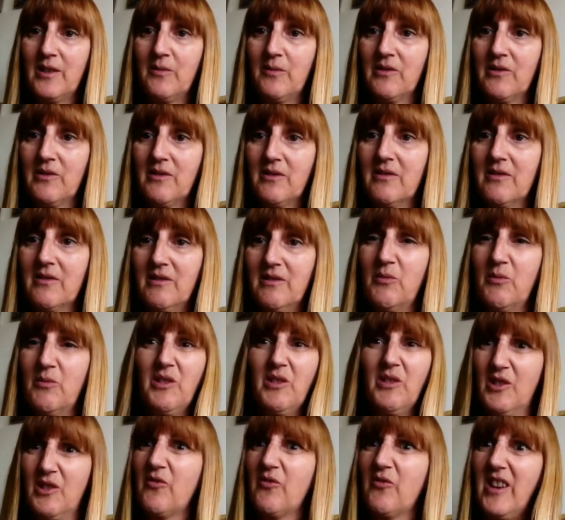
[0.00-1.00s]
was
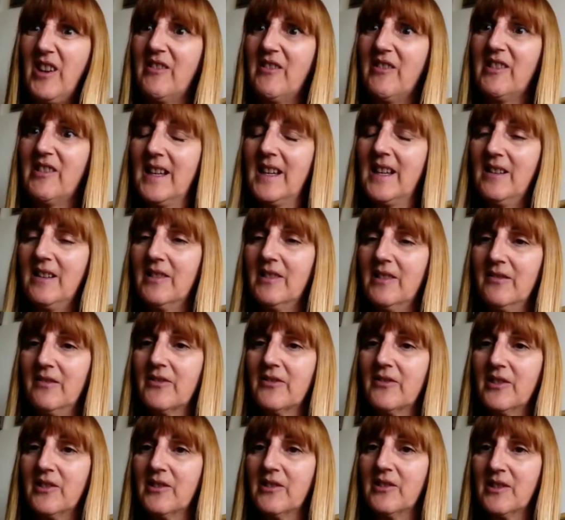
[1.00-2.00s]
very scary at
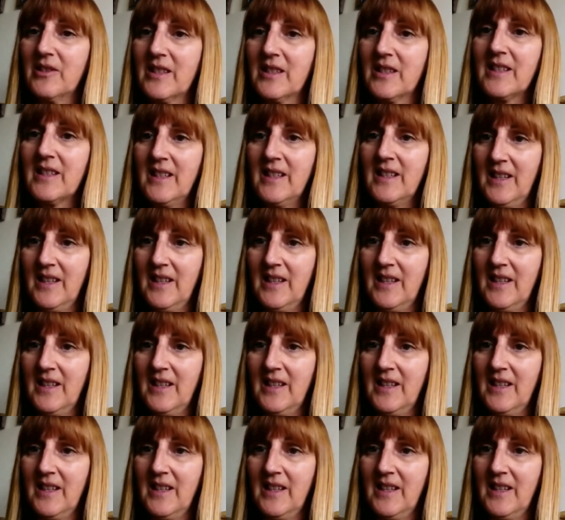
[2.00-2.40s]
first.